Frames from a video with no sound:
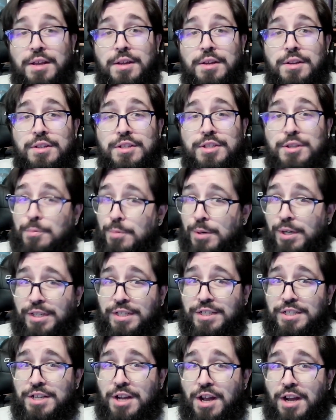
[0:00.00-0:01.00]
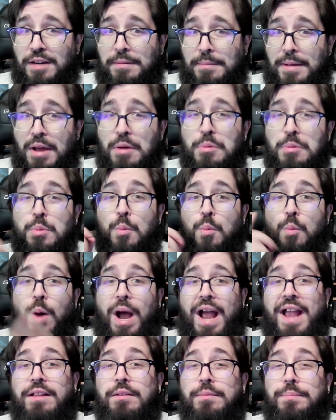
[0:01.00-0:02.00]
So we're going to talk about
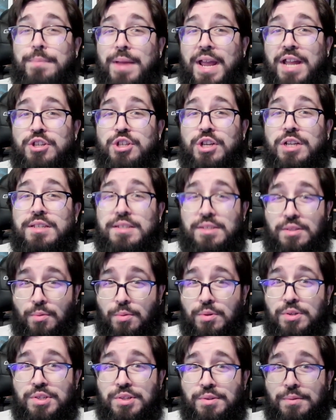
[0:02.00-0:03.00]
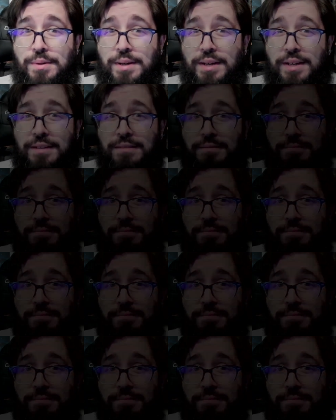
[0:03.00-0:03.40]
wild magic sorcery.